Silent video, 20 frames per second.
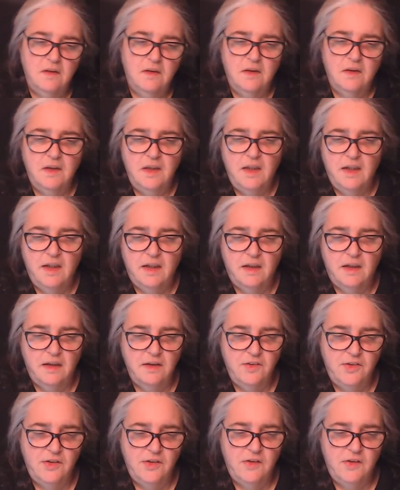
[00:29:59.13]
Yeah, I
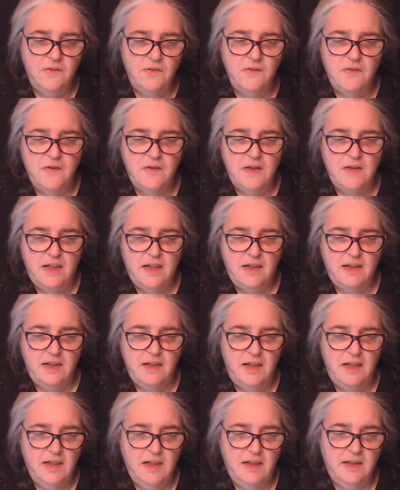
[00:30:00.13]
should Google that
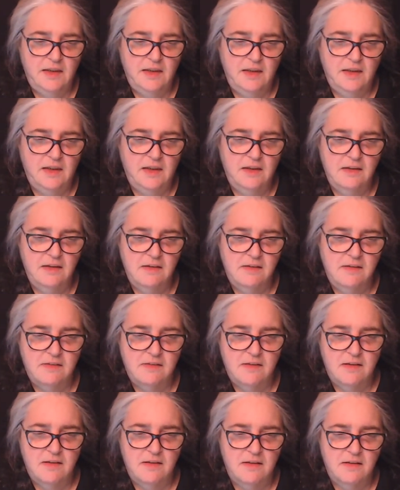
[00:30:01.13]
again because
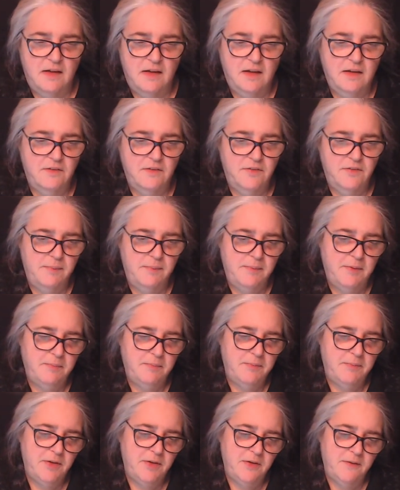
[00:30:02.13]
I gotta
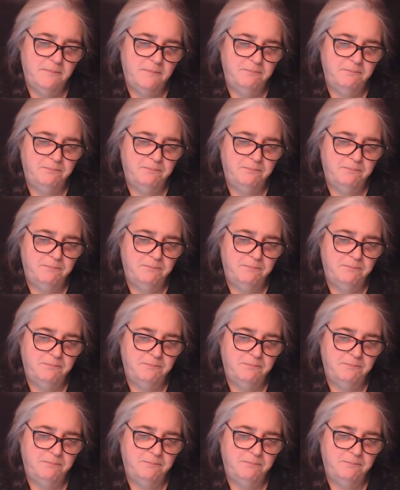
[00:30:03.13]
remember.